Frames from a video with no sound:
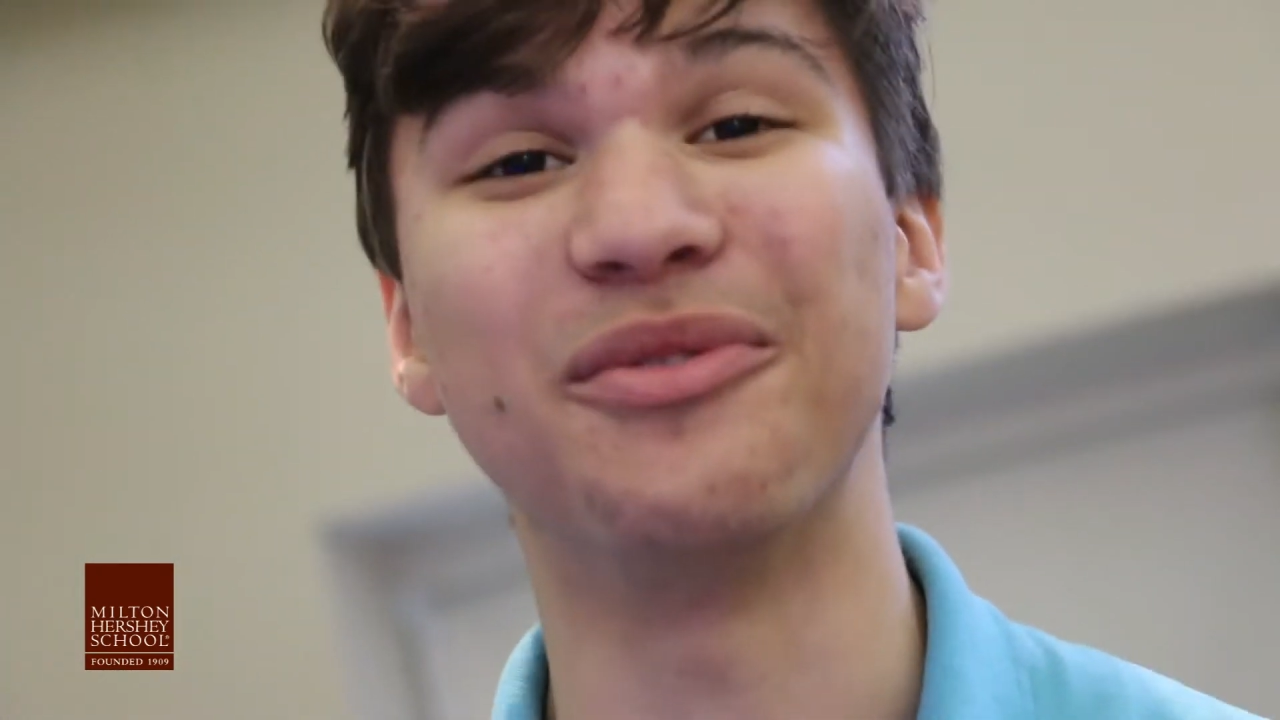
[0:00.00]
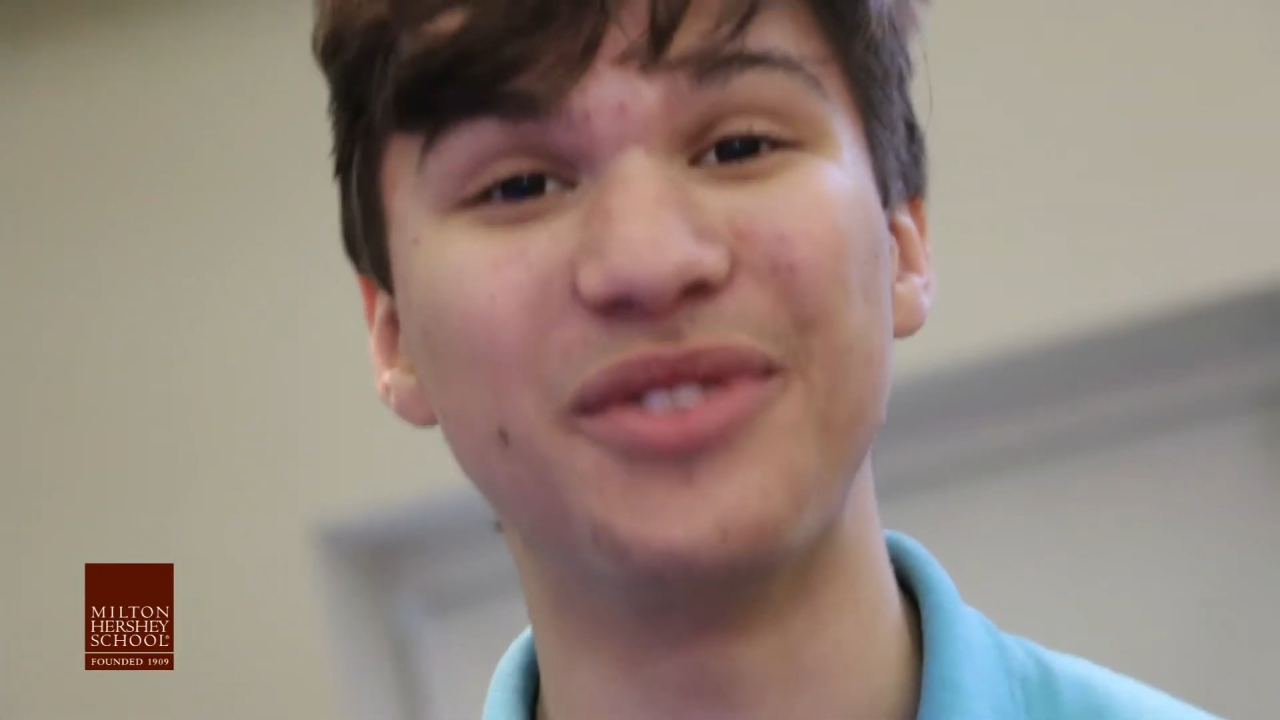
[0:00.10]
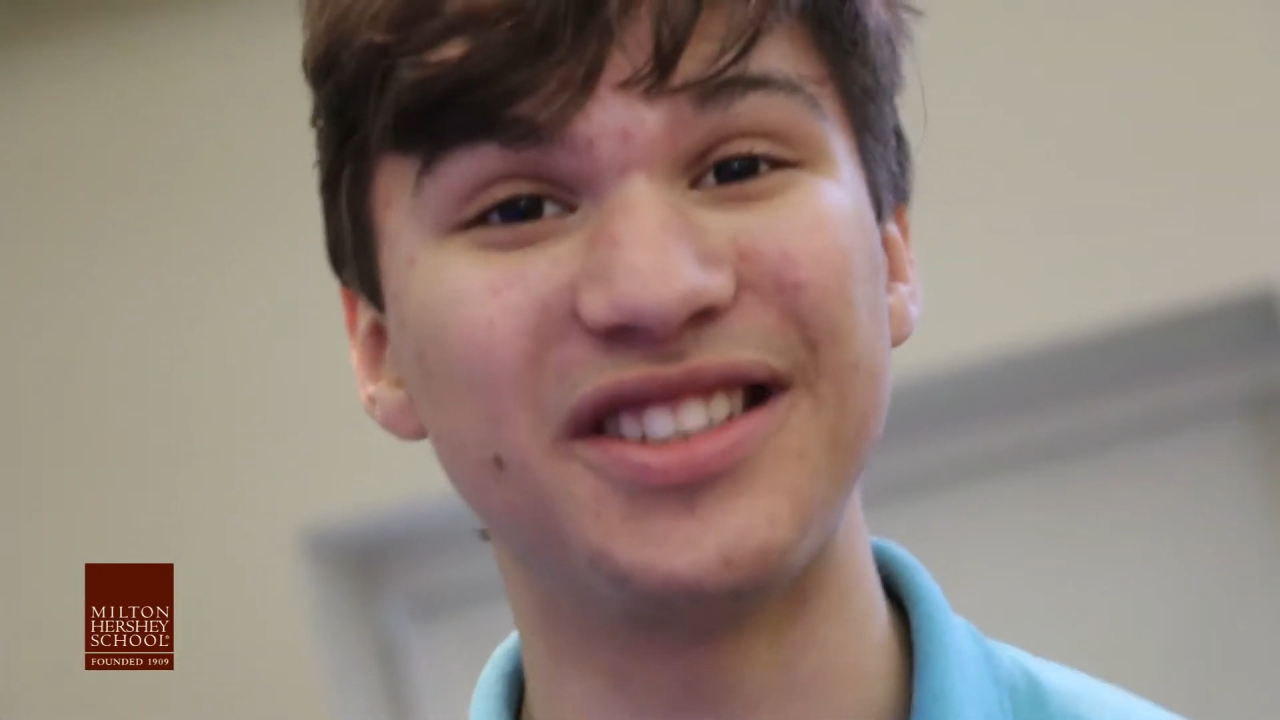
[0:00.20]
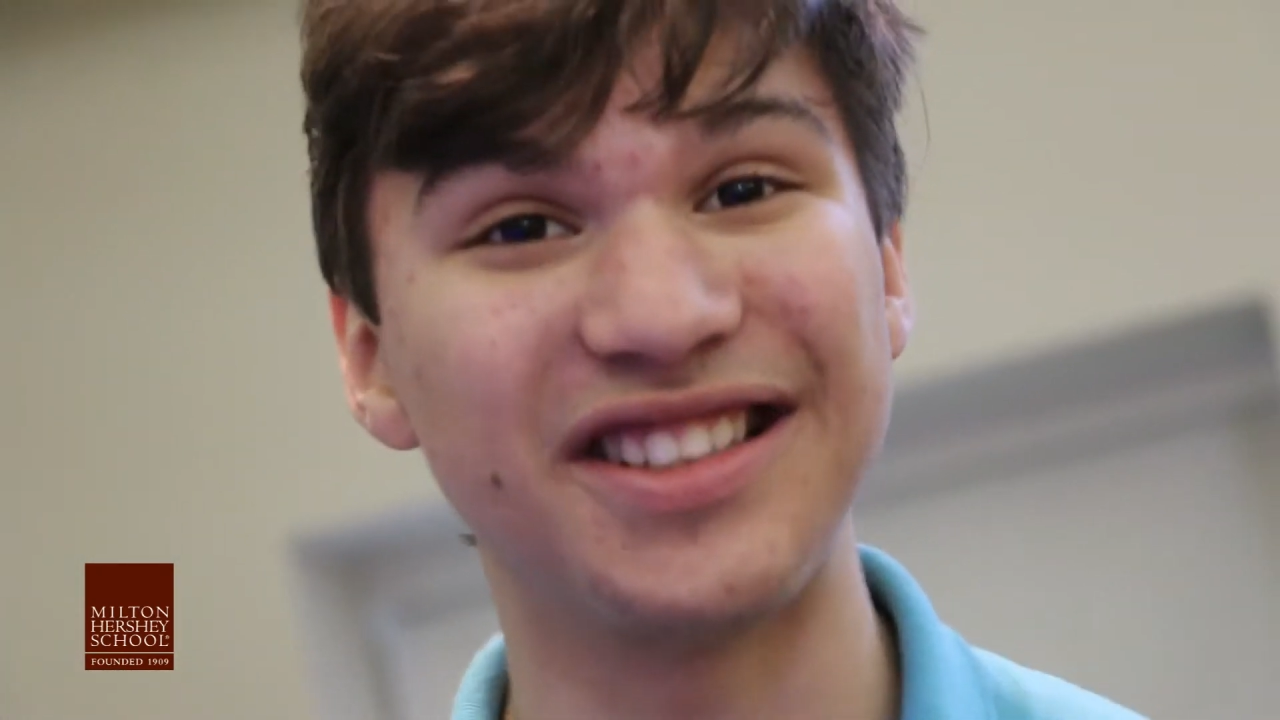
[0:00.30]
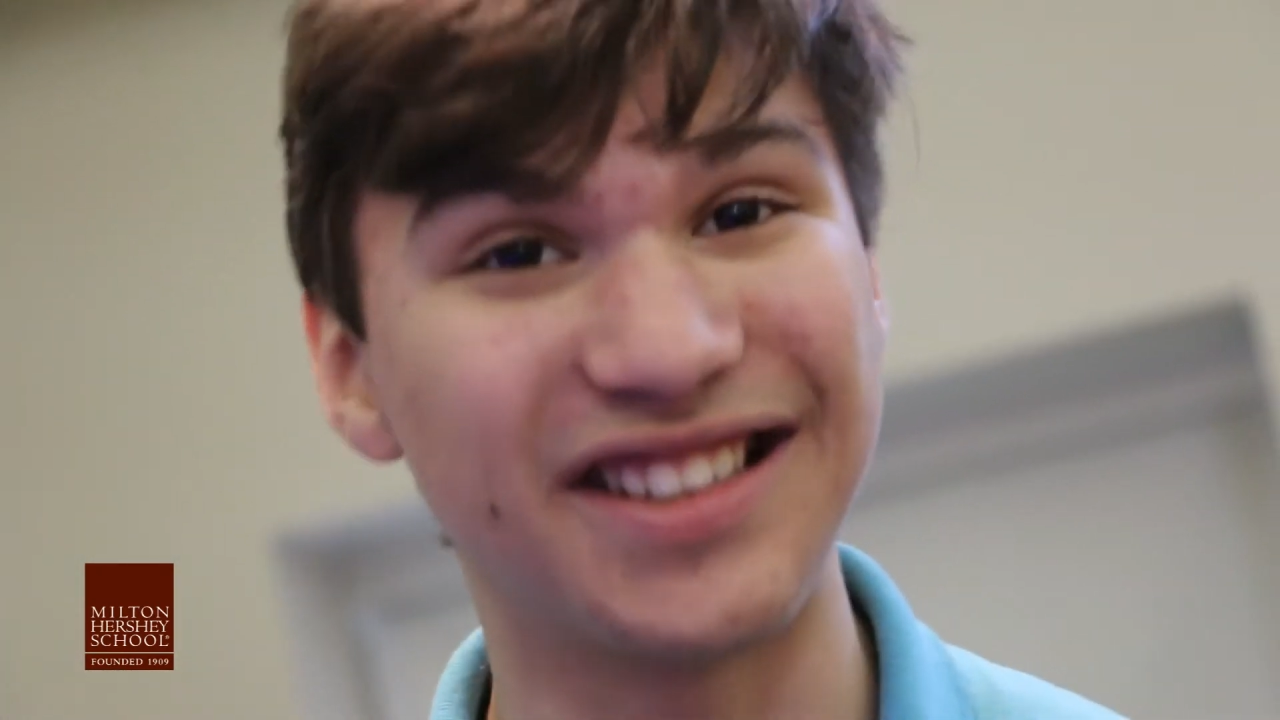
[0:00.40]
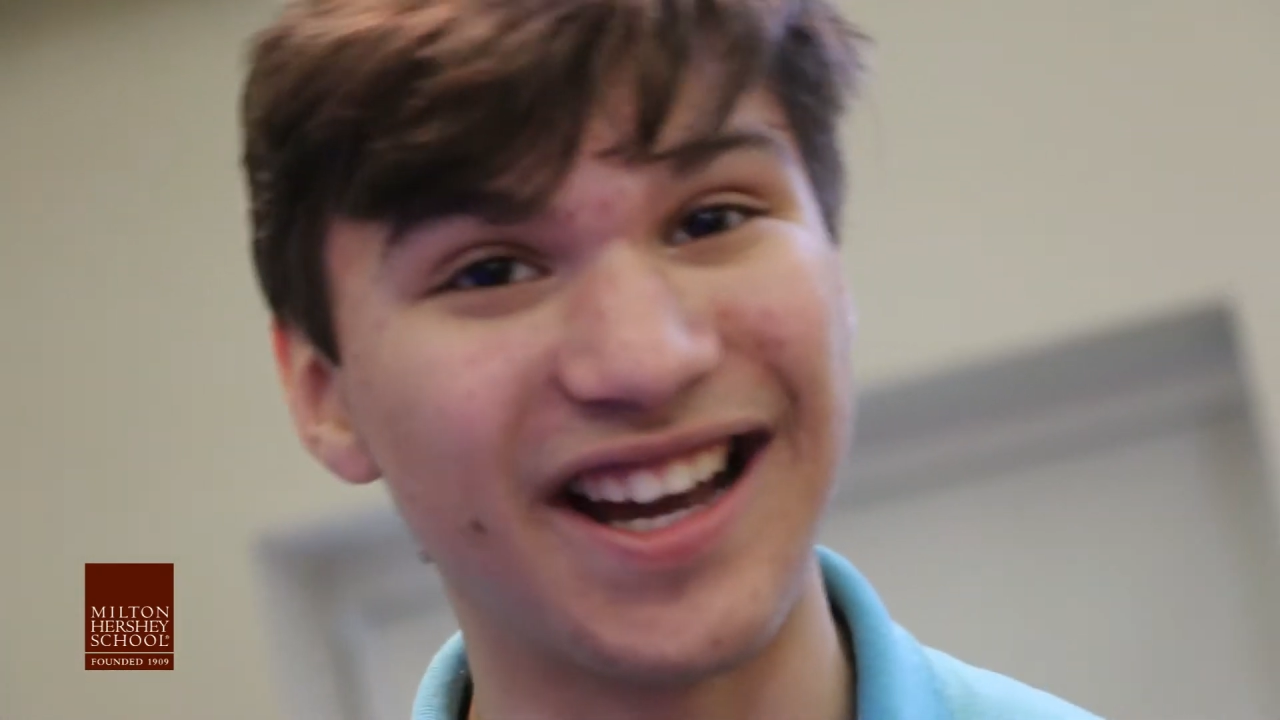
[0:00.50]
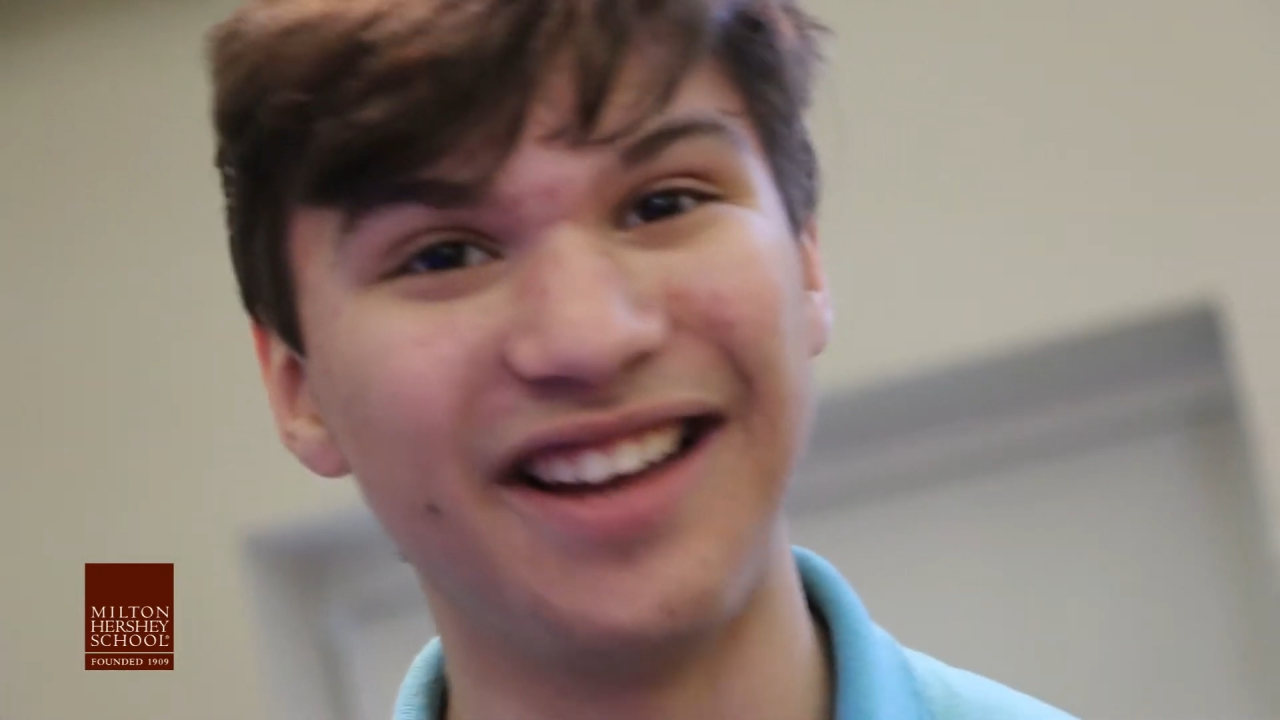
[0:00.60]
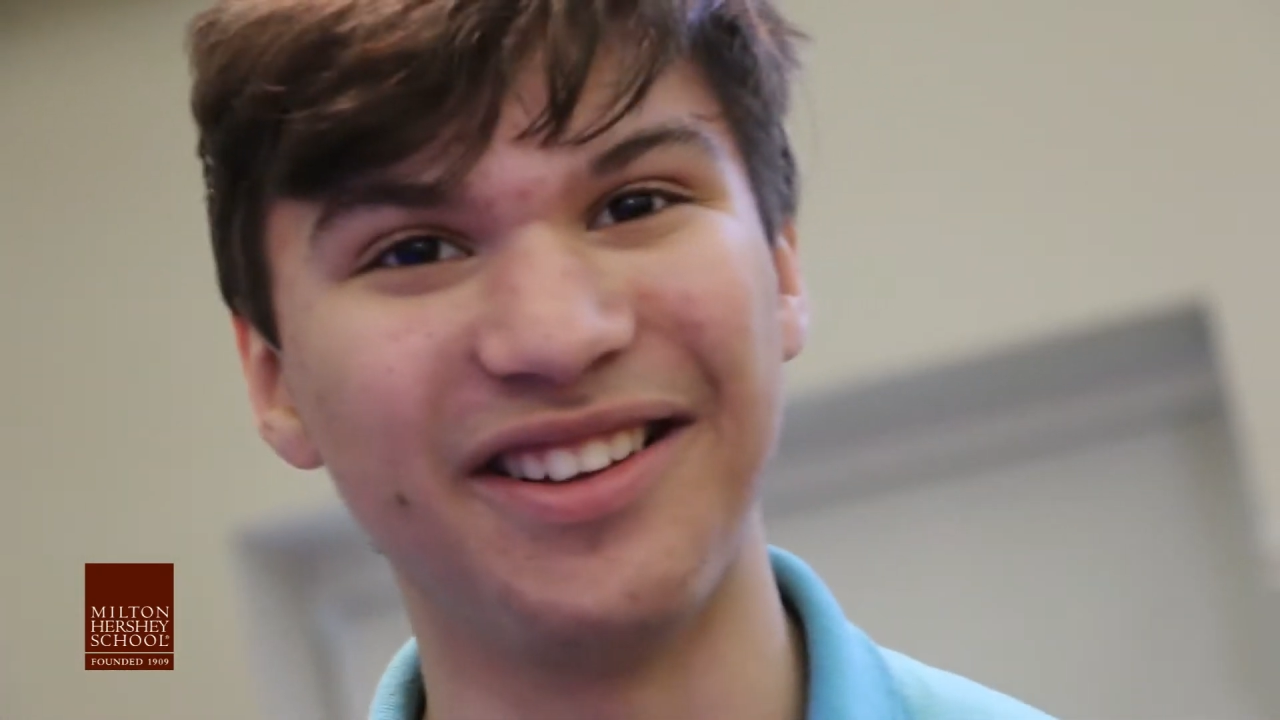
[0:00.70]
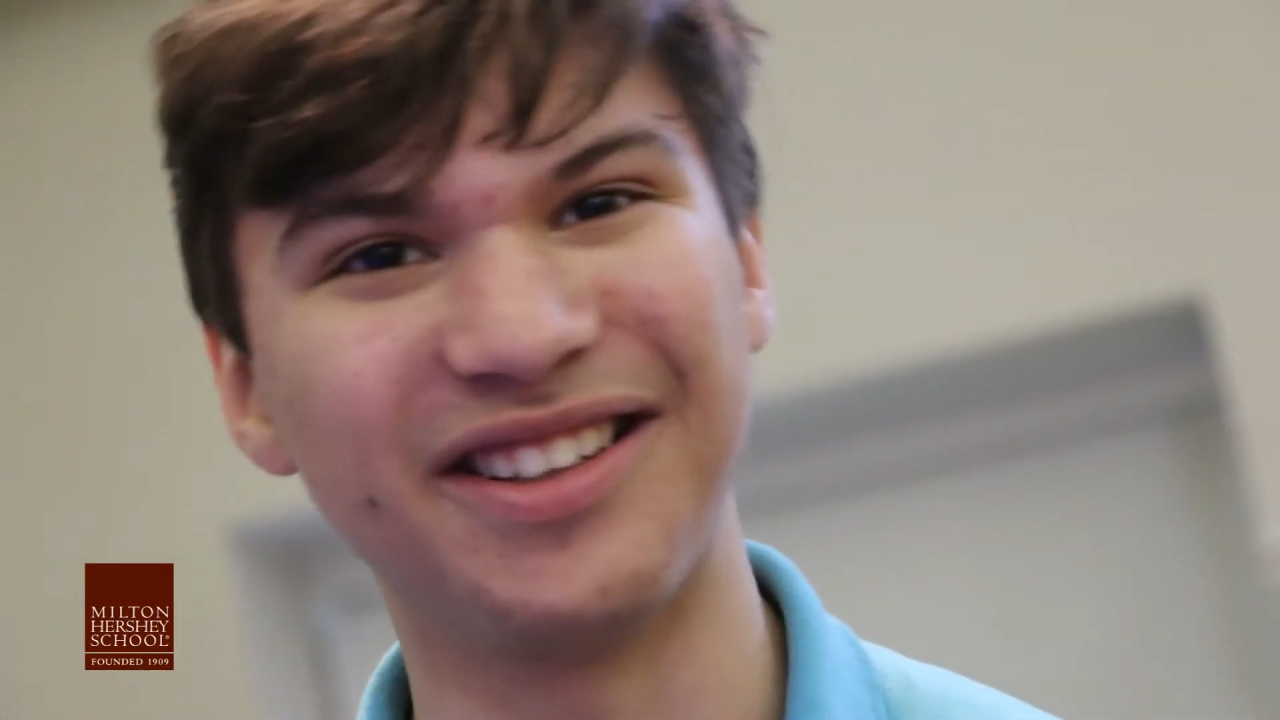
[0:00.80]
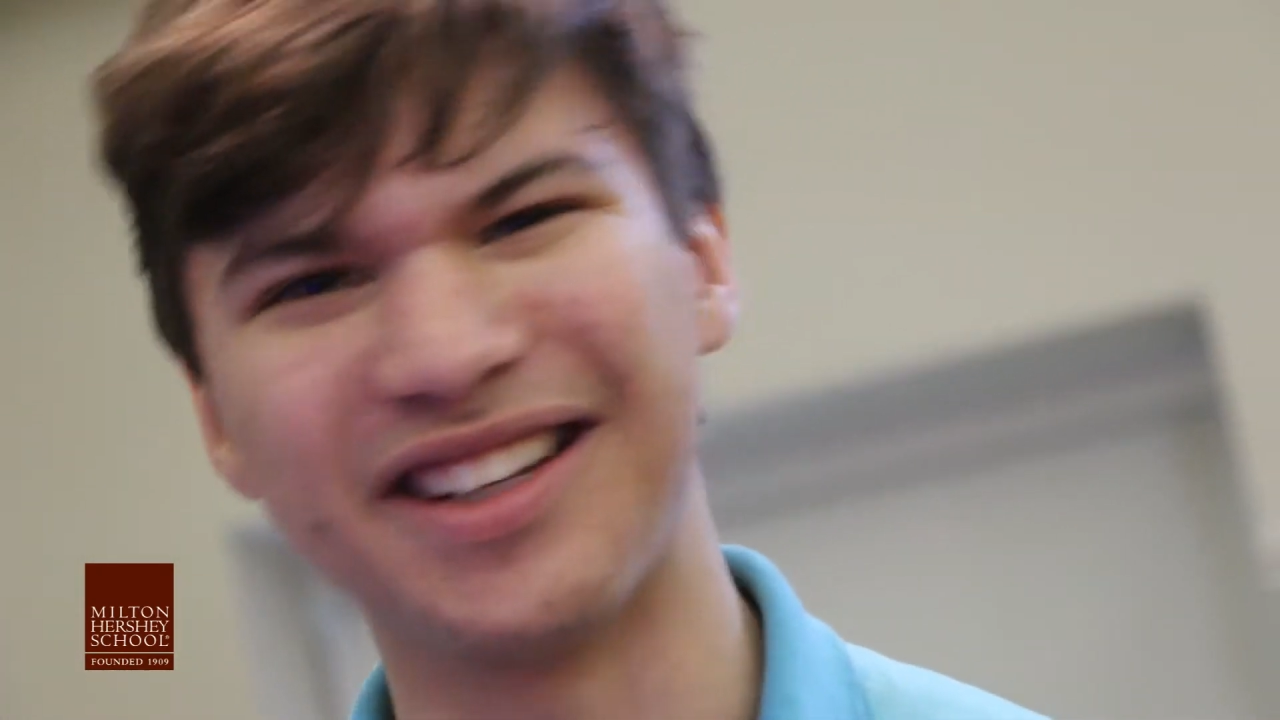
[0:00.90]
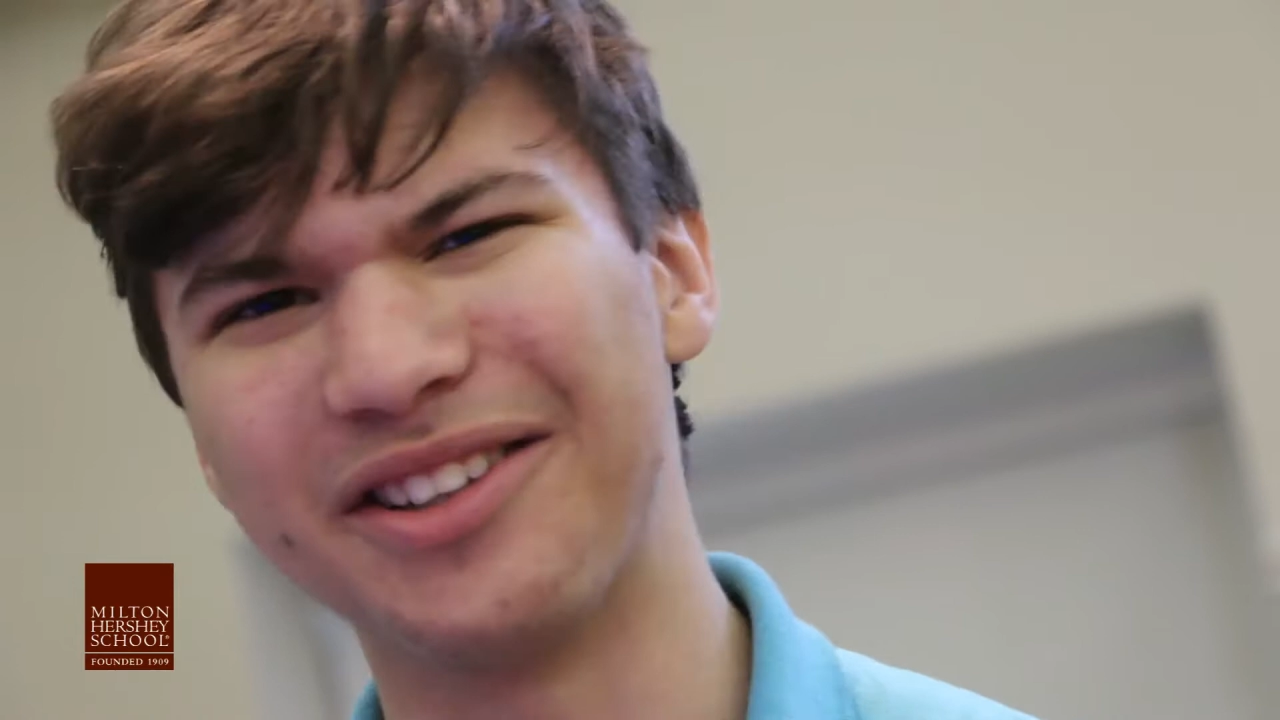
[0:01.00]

visit Thailand,